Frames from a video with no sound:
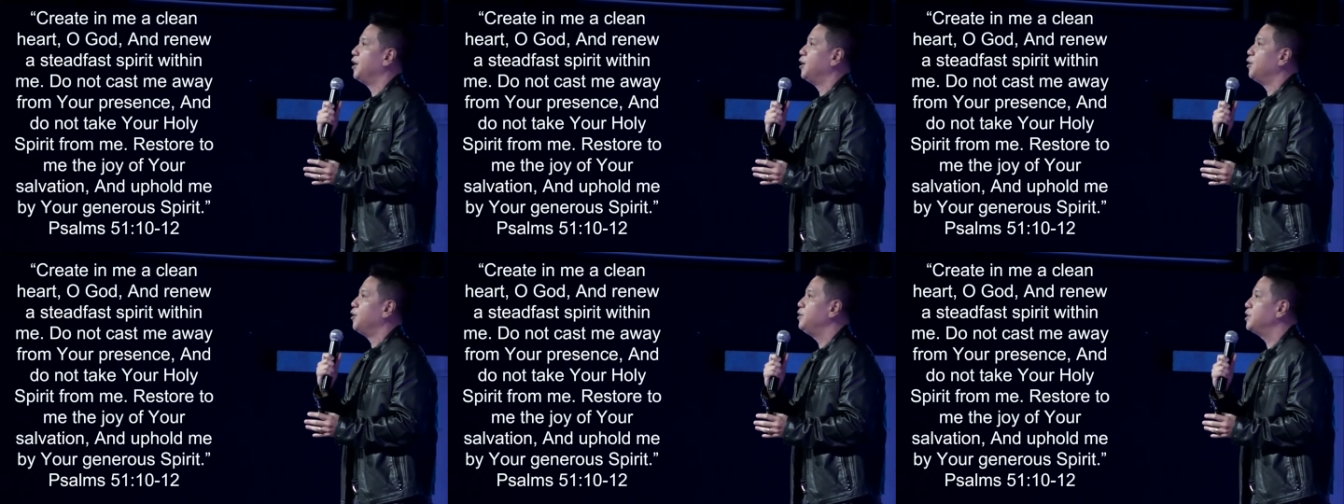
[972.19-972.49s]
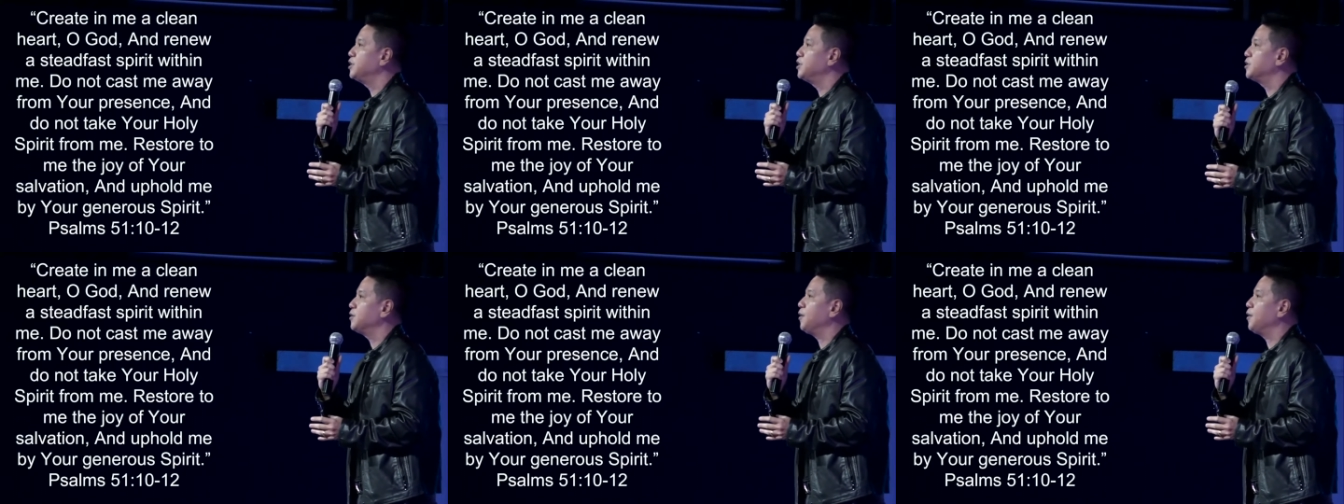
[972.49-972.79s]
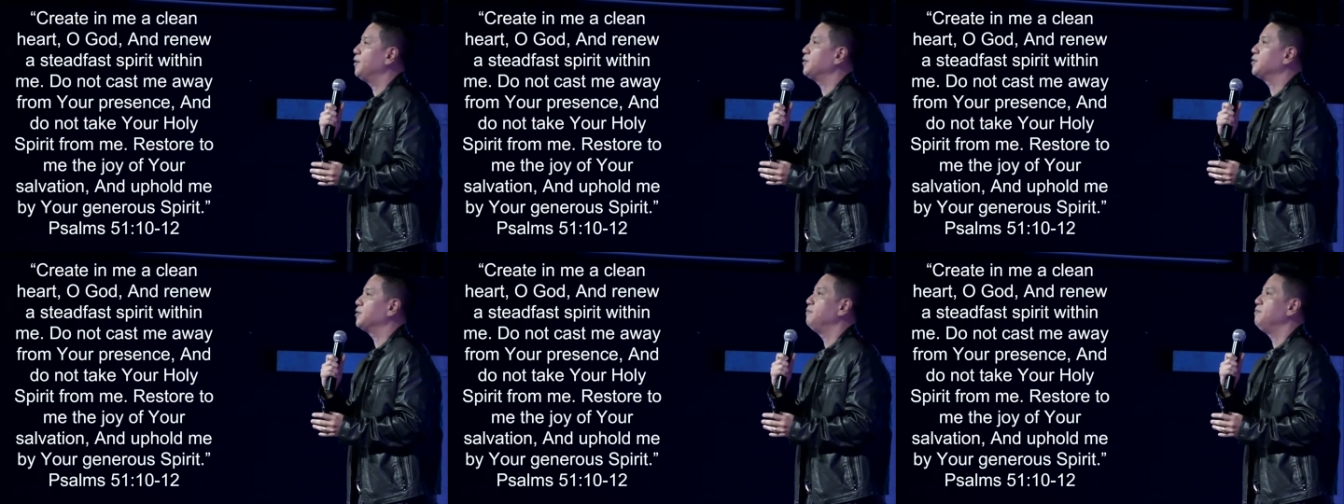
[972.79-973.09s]

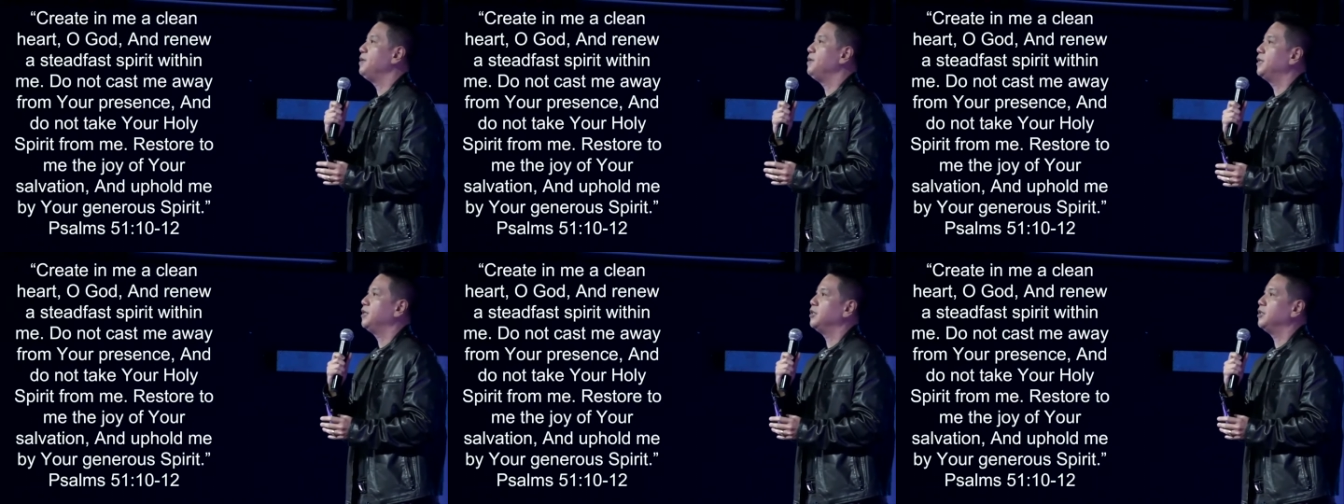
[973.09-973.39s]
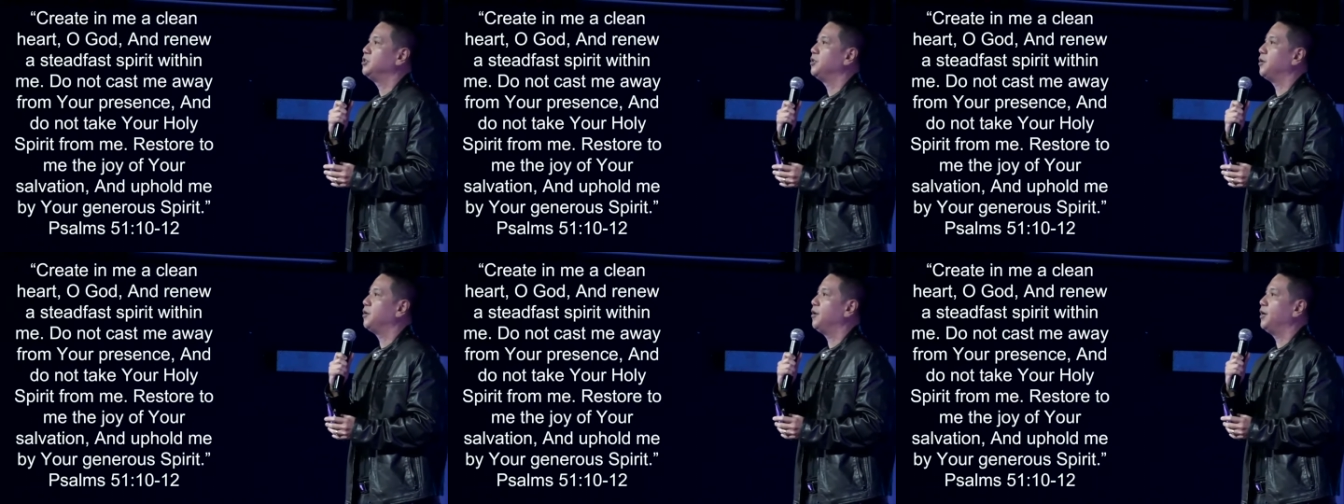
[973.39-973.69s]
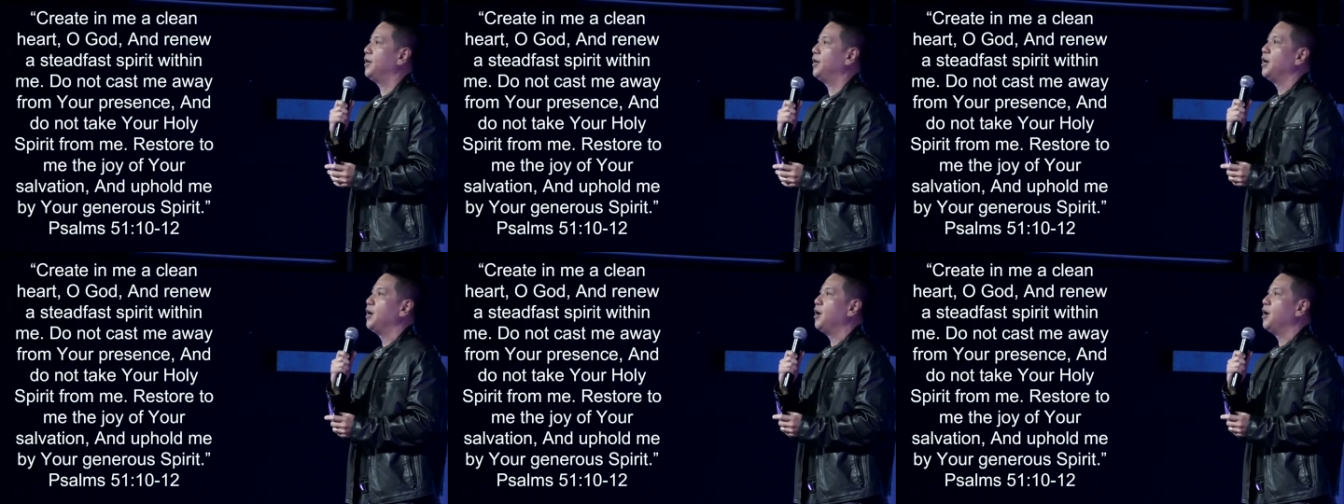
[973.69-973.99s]
Restore to me the joy
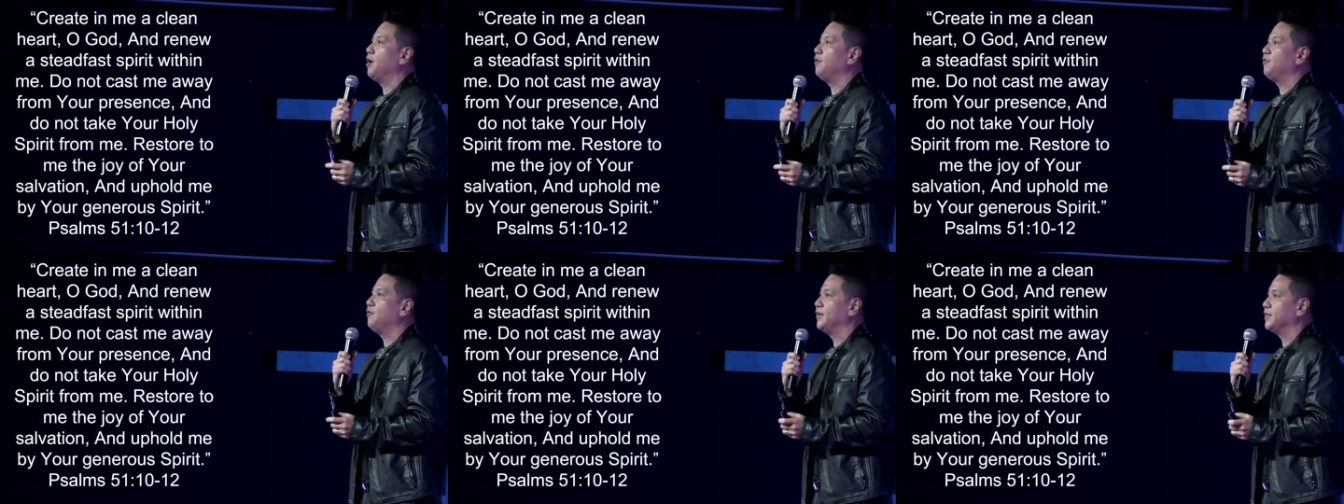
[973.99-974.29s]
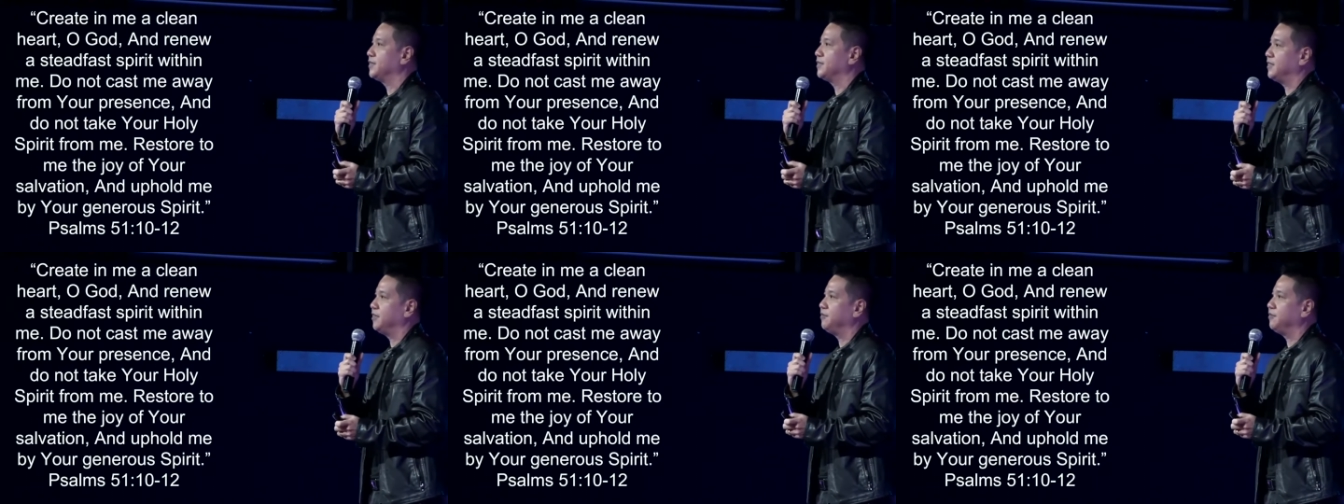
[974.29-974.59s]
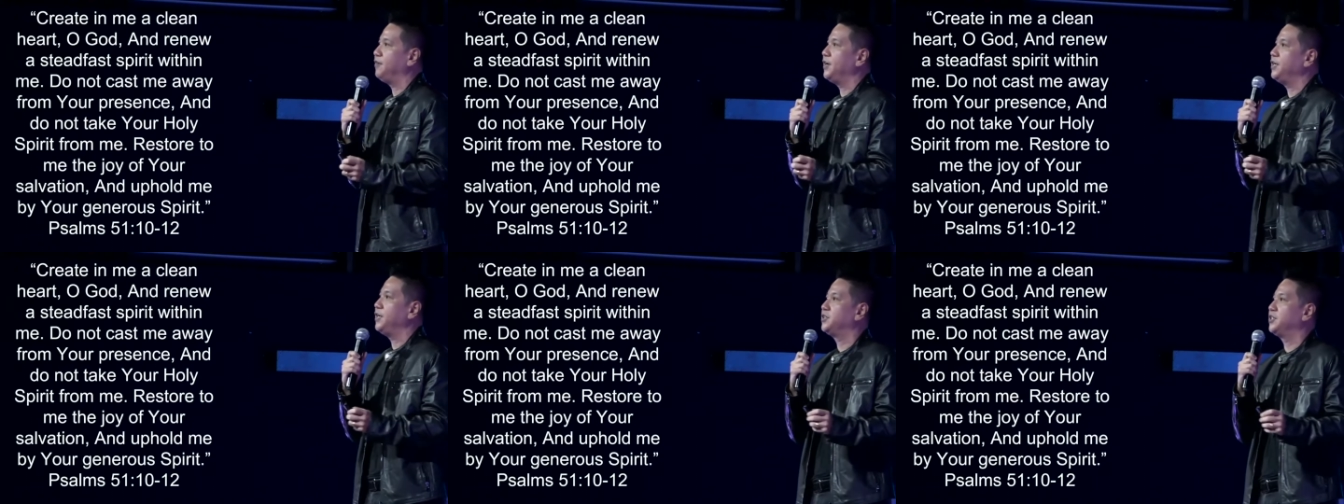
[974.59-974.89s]
of your
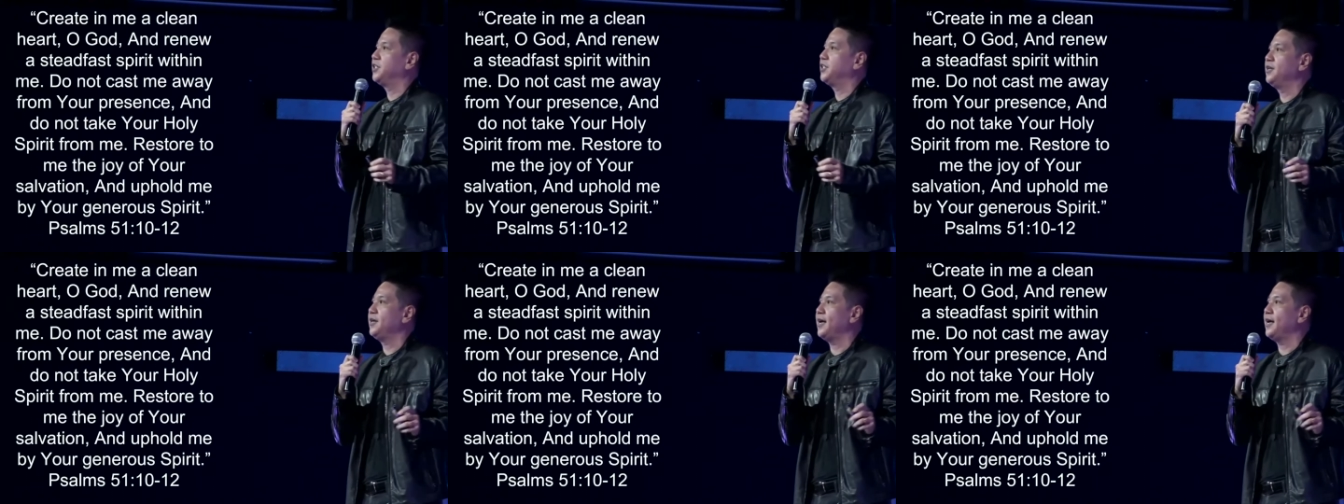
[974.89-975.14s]
salvation